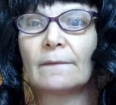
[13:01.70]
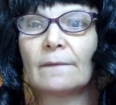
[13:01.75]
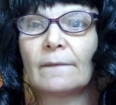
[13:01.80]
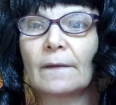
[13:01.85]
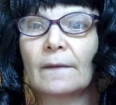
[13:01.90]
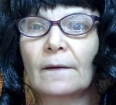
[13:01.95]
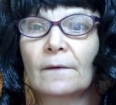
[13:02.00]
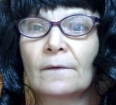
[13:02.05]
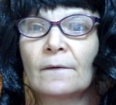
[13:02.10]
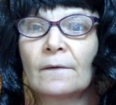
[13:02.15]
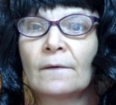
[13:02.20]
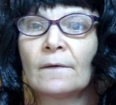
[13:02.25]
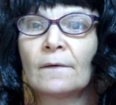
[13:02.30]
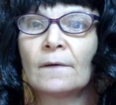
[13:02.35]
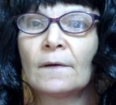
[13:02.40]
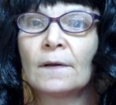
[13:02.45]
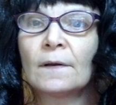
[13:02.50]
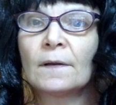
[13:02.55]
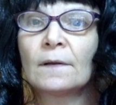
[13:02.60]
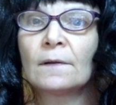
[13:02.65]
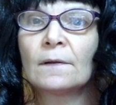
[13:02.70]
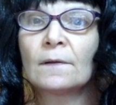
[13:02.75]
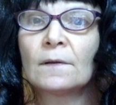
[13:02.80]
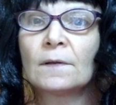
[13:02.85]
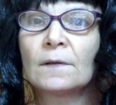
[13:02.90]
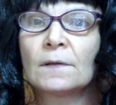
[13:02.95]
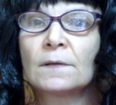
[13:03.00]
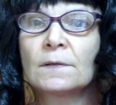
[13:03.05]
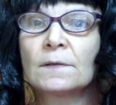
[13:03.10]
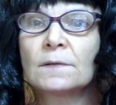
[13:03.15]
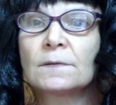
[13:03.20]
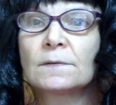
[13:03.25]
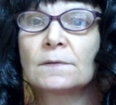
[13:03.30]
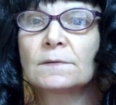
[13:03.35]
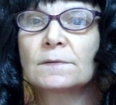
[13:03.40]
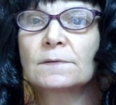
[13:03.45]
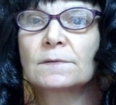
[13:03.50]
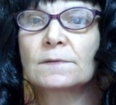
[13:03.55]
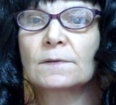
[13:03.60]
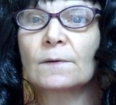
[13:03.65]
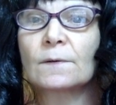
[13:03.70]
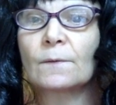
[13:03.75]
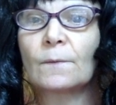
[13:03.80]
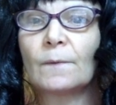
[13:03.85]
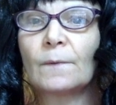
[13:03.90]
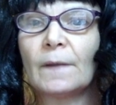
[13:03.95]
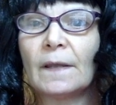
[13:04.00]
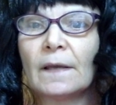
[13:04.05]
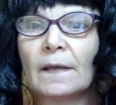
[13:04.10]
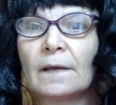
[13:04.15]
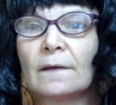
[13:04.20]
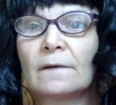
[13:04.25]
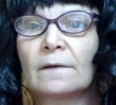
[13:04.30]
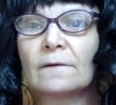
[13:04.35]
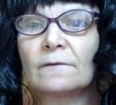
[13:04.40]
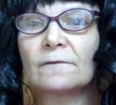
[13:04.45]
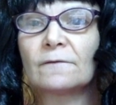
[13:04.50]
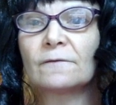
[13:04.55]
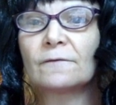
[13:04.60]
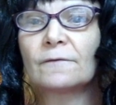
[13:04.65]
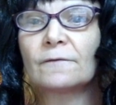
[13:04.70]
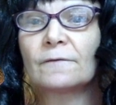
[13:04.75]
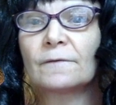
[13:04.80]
in there. So we have